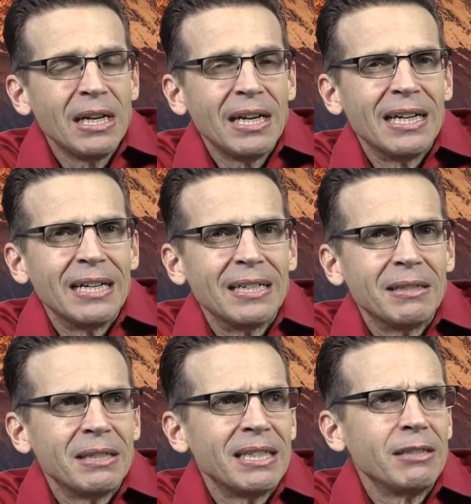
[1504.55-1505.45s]
Uh,
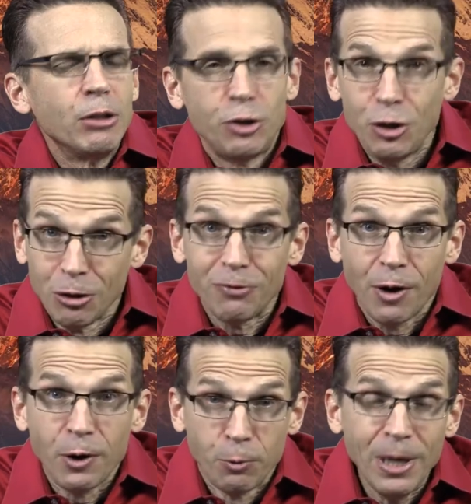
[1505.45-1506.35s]
uh, she looked
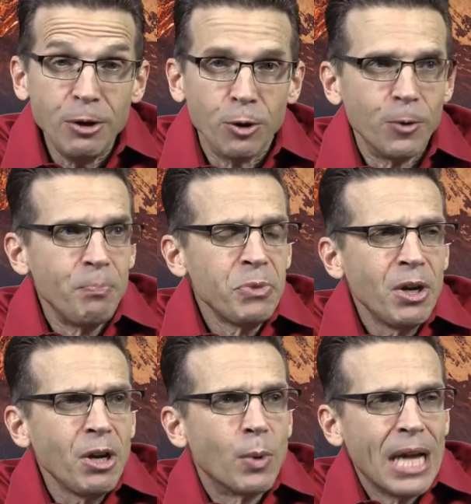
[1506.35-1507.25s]
very regal.
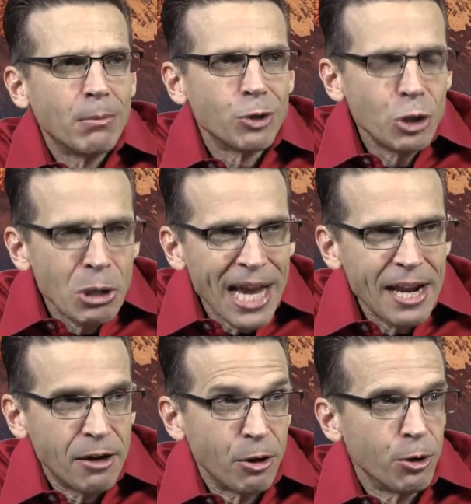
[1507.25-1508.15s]
When I was looking
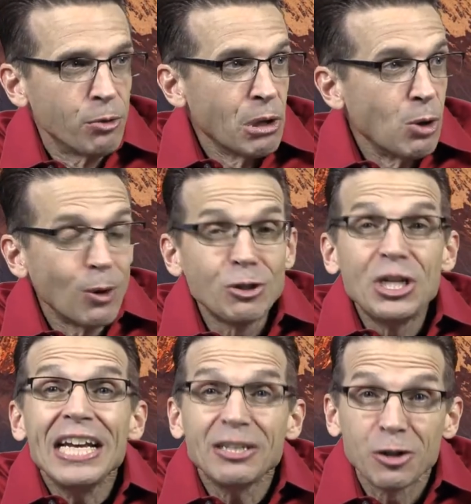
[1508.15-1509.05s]
at her, the Lord
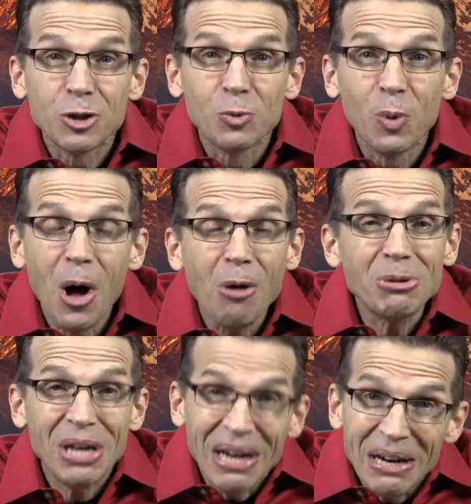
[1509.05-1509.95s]
Jesus walked
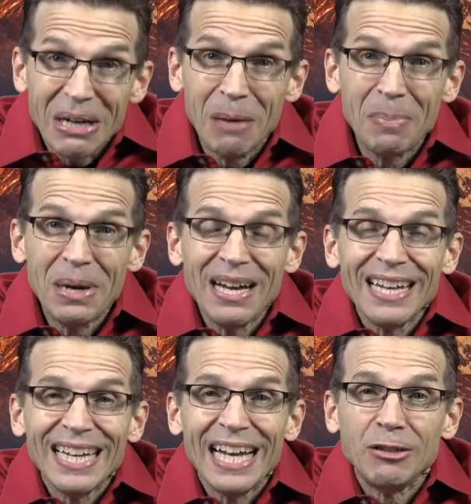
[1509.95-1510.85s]
up
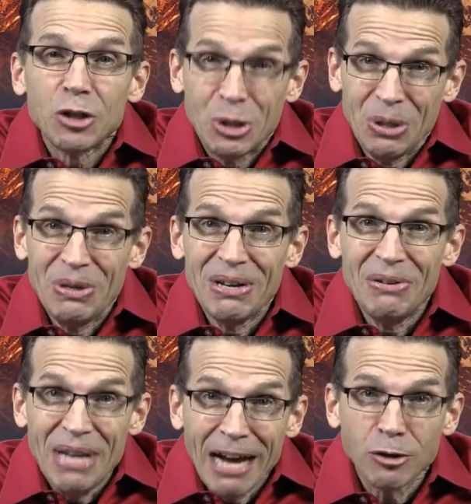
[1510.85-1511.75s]
and stood
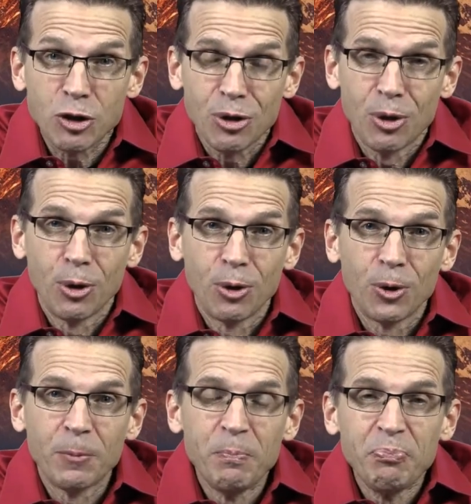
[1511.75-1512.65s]
next to her.